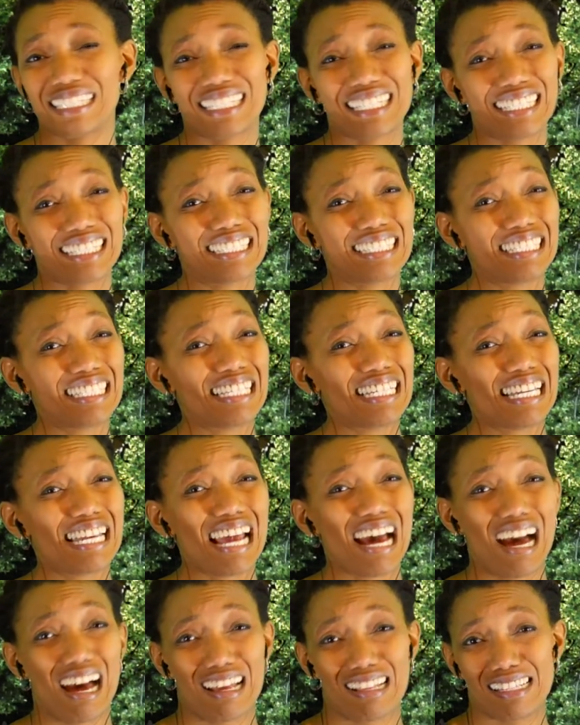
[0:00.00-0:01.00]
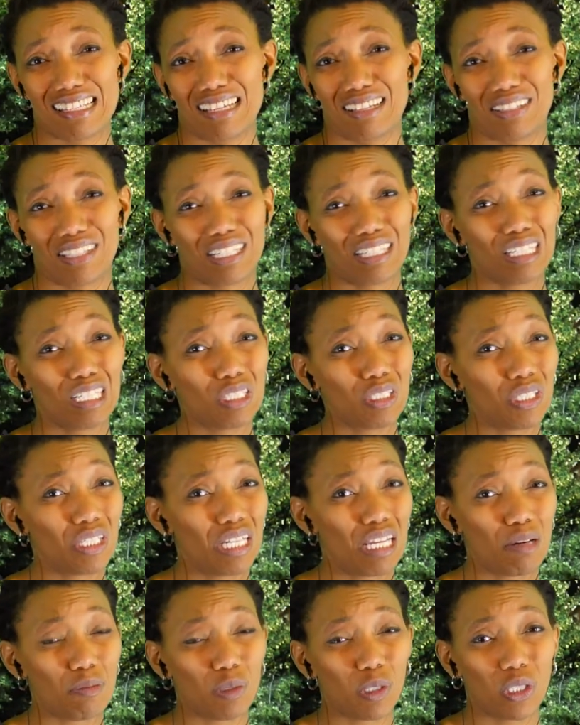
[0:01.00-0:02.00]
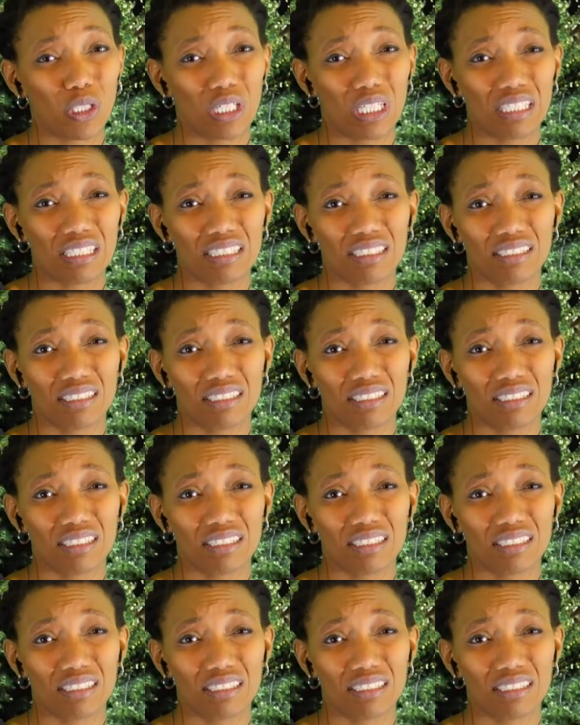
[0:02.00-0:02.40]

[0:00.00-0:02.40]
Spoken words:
does not sound like a good neighborhood.